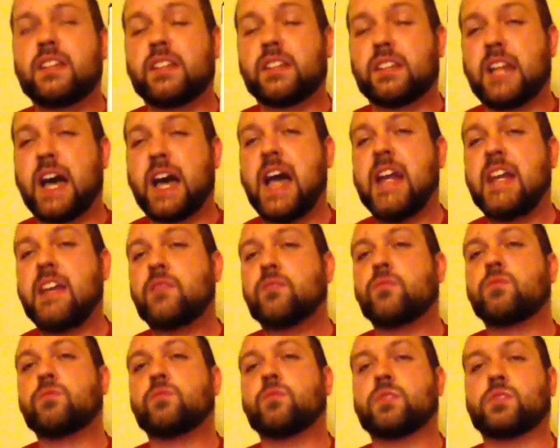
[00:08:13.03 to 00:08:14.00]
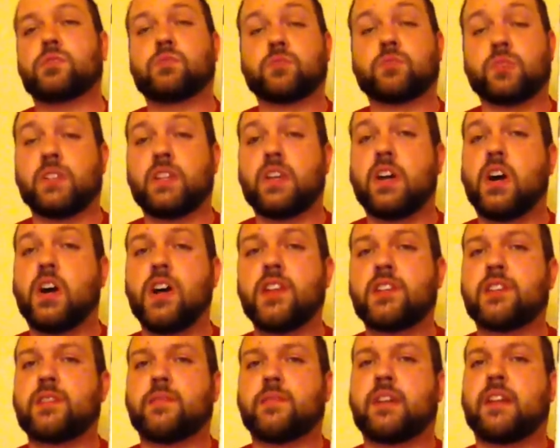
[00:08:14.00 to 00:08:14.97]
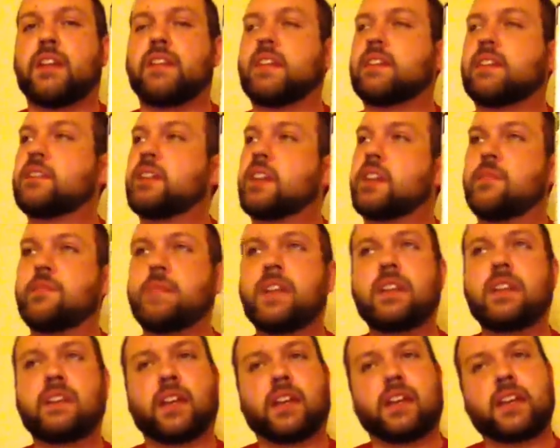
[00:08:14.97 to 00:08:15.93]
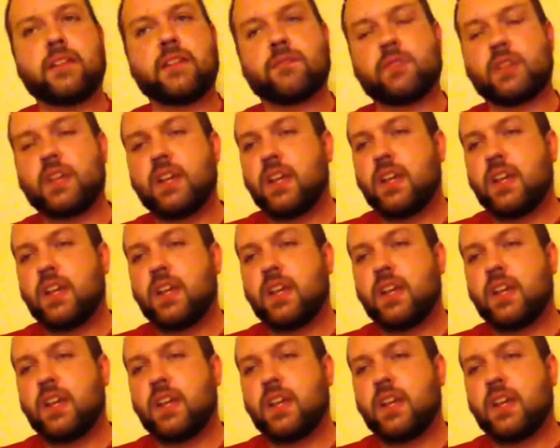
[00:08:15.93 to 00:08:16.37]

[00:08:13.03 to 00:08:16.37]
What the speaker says: the lighting was really awesome in it, and that's like, I mean, like, it,